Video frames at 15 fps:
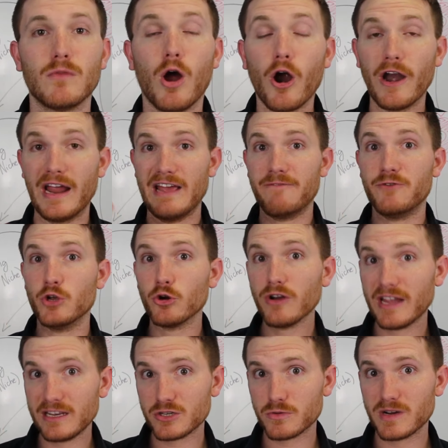All right, if you're
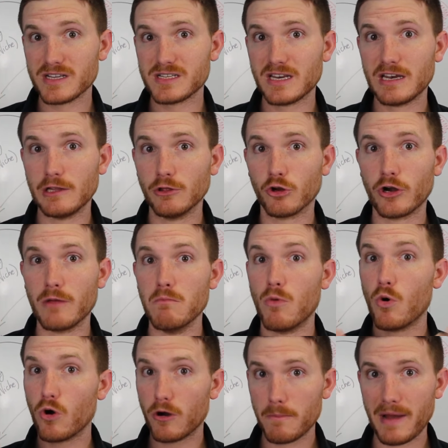interested in learning
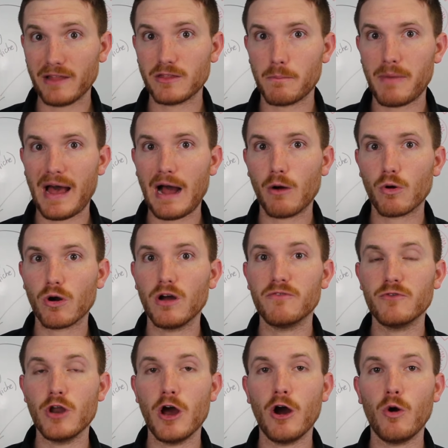more about the power of
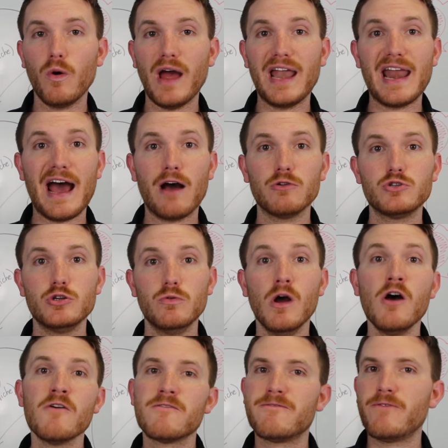no and how to
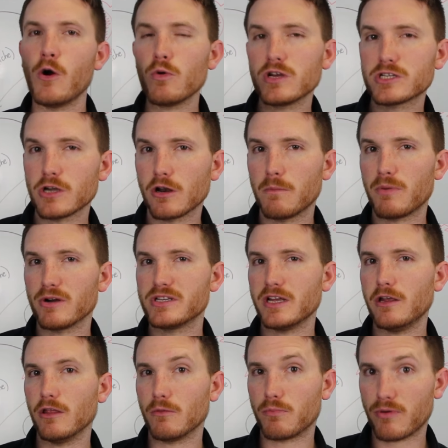focus on a
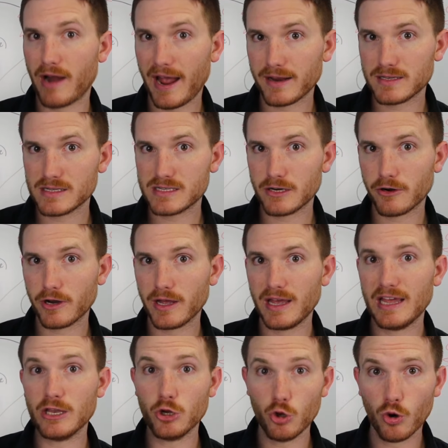particular practice area
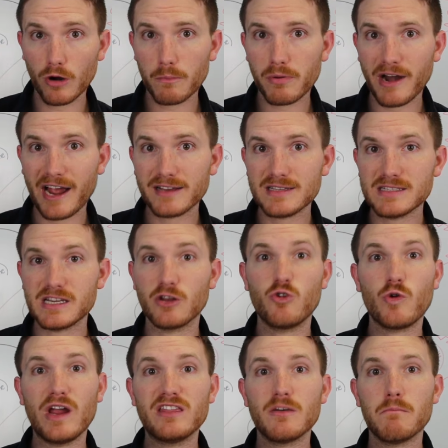in your practice and
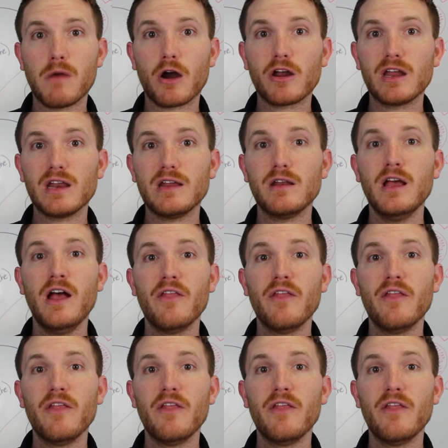create the marketing